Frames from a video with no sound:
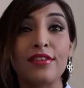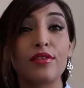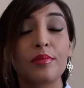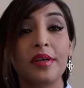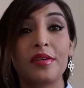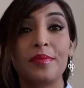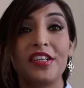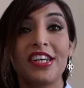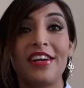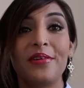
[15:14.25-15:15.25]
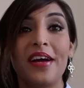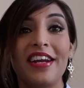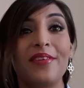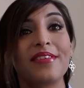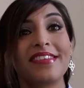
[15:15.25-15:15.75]
and subscribe to my channel
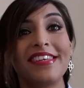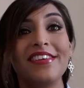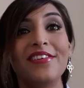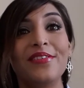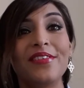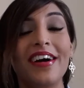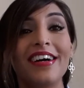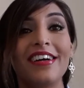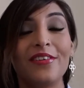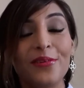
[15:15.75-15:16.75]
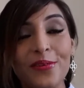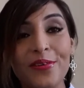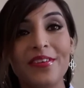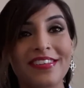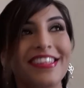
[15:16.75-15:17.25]
and I'll see you all guys
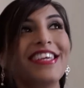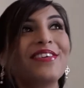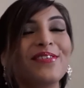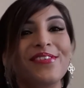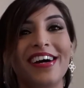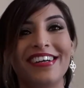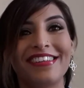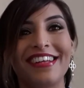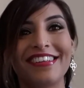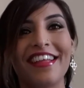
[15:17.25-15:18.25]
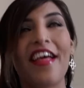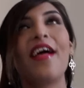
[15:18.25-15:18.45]
all see you all guys next